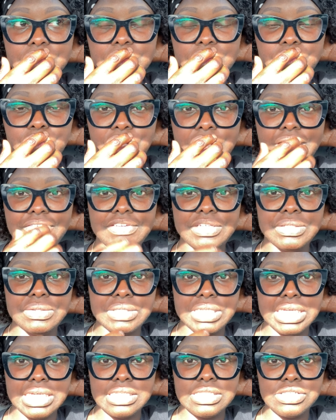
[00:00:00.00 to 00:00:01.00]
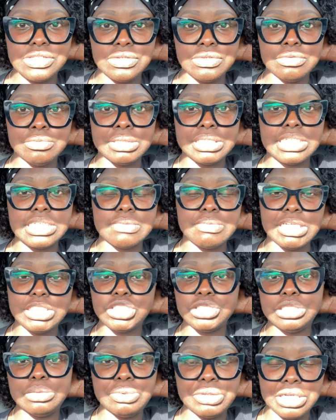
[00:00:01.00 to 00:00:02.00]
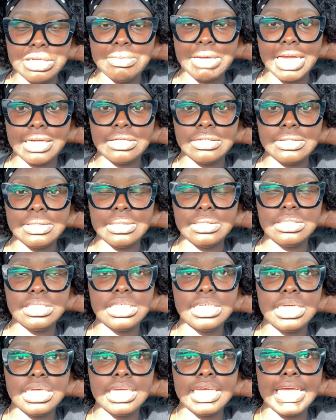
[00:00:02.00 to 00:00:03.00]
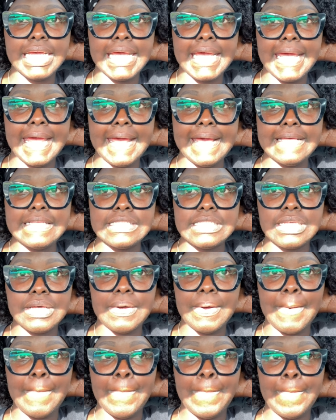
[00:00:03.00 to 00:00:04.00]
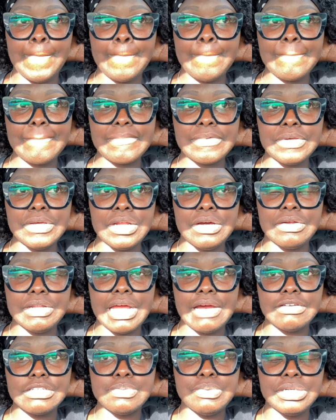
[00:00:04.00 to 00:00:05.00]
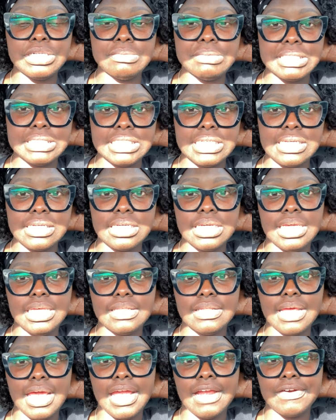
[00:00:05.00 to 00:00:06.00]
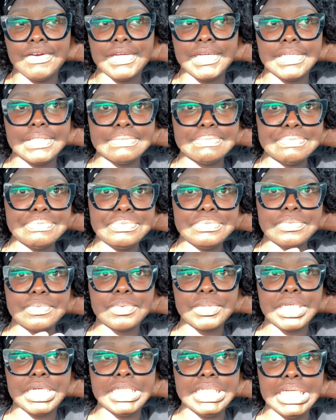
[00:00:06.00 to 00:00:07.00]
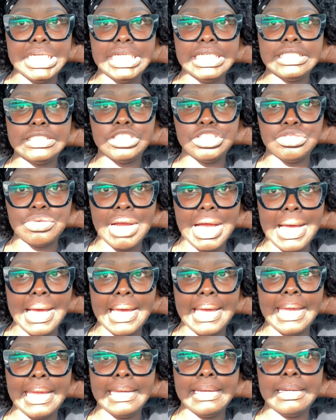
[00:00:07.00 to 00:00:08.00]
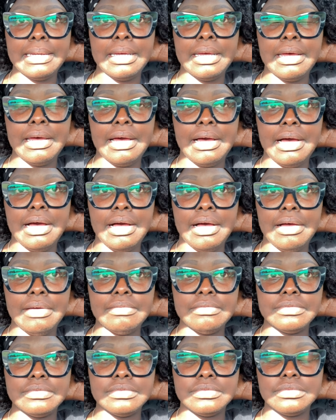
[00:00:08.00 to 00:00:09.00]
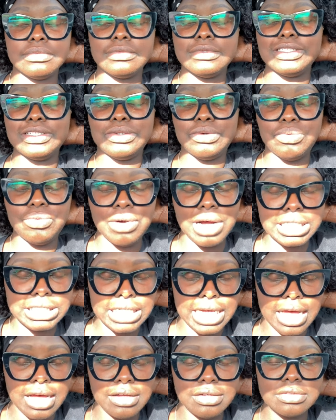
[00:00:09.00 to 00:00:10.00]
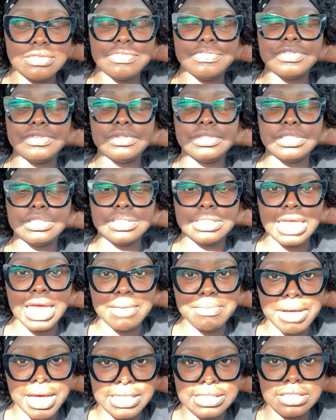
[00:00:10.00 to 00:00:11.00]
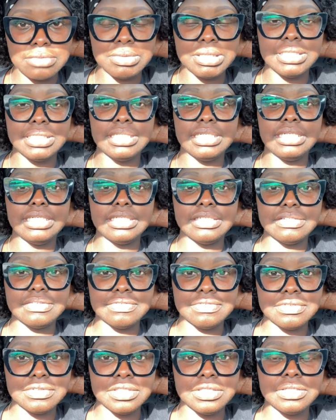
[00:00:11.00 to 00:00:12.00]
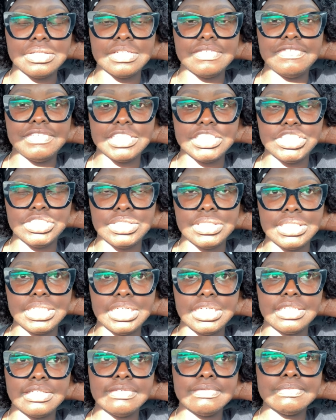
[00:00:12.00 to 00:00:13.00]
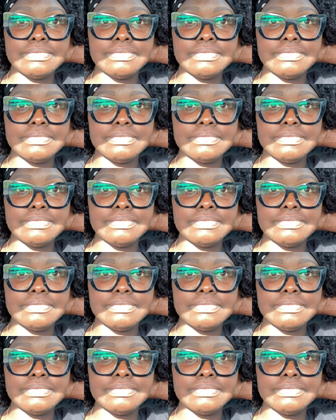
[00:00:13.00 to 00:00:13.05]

whenever you need to, but just make sure you put it back on. And so, you know, that was pretty much it. Keep the area clean, dry. Um, watch out for that possibility of, you know, the fistula.